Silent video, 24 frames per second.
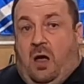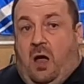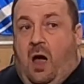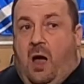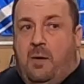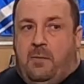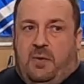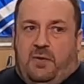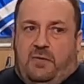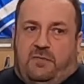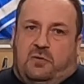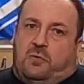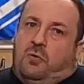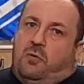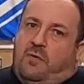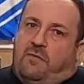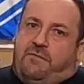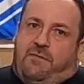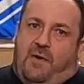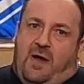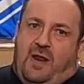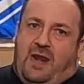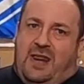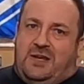I'm a
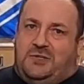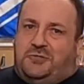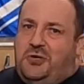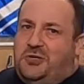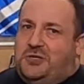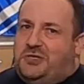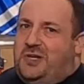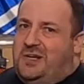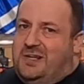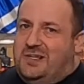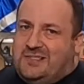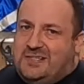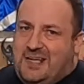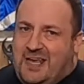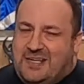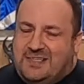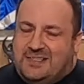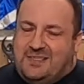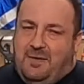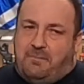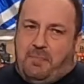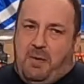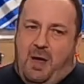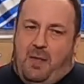qualified electrician a
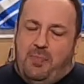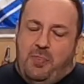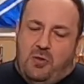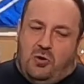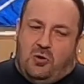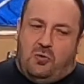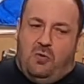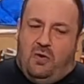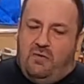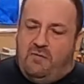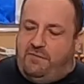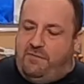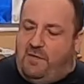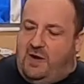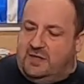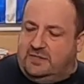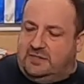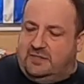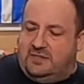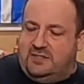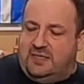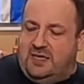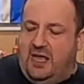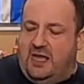tester, but I'm not qualified
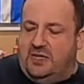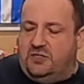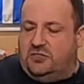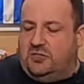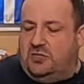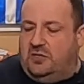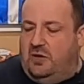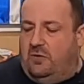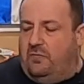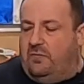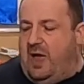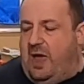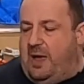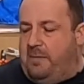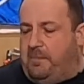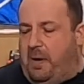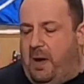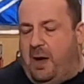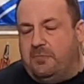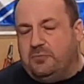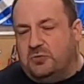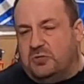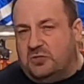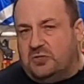to teach and all that.
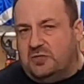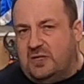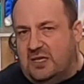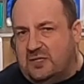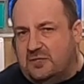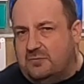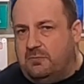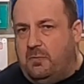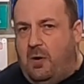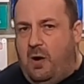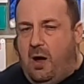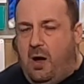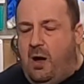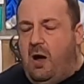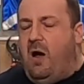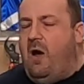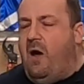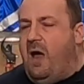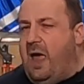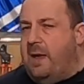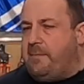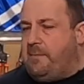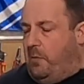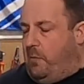But I'm just, that's what I,
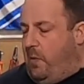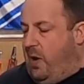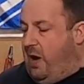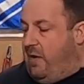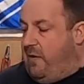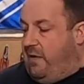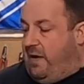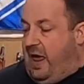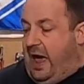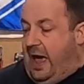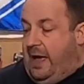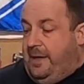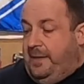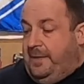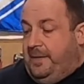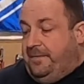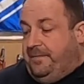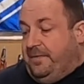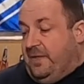I am aware of that.